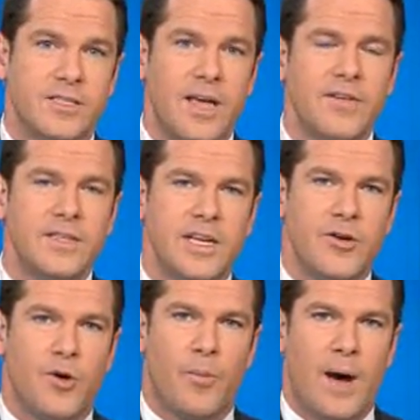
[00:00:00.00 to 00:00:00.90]

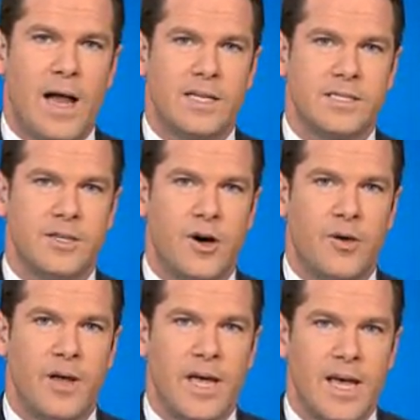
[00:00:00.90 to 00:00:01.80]
17-year-old policy
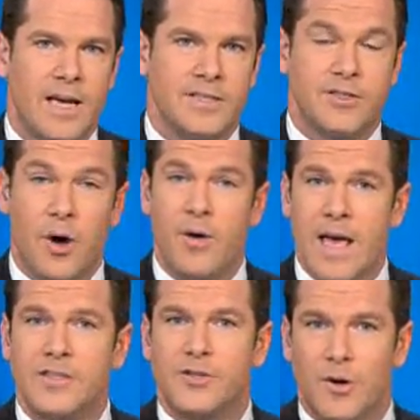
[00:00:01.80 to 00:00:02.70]
known as Don't
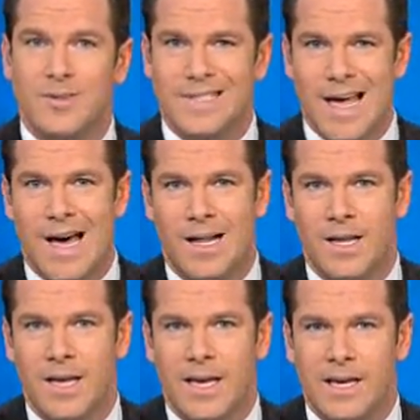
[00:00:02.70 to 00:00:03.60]
Ask, Don't
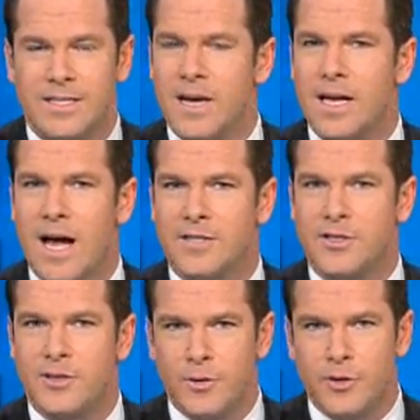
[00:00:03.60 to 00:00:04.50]
Tell is
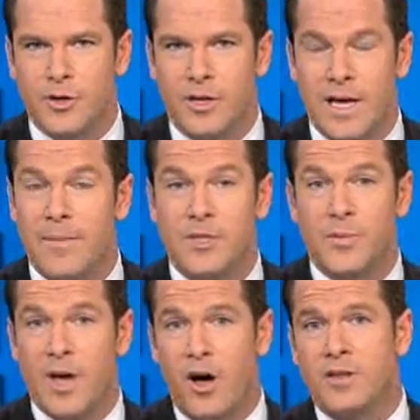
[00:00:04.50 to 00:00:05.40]
unconstitutional and
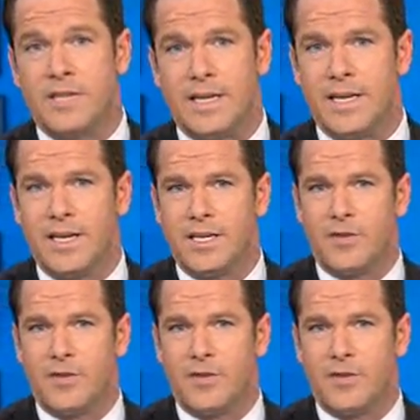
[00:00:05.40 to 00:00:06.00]
must be halted.